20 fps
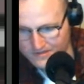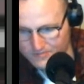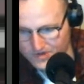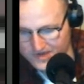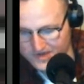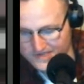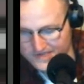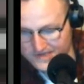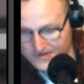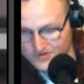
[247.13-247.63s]

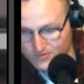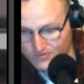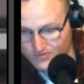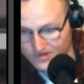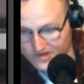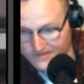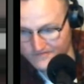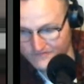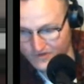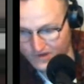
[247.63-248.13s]
but continue
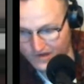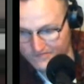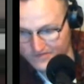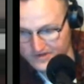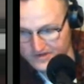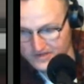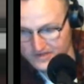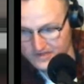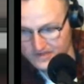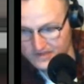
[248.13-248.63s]
breeding
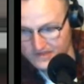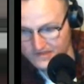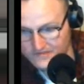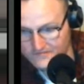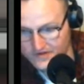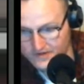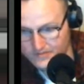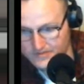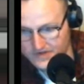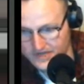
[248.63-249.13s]
forever.
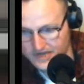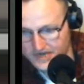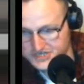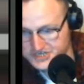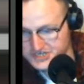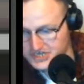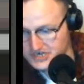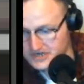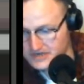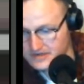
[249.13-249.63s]

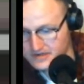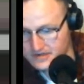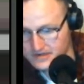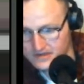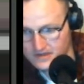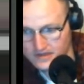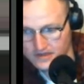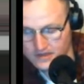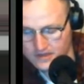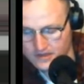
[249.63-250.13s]
Fibonacci
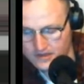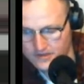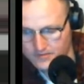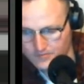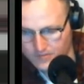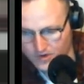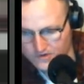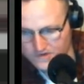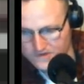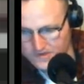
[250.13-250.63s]

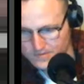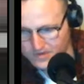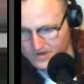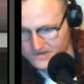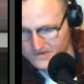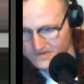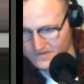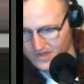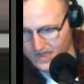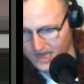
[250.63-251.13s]
posed the
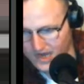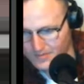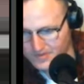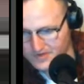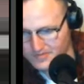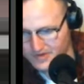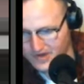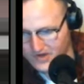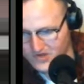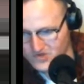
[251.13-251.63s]
puzzle. How
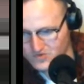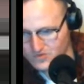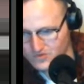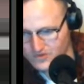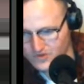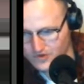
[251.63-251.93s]
many pairs will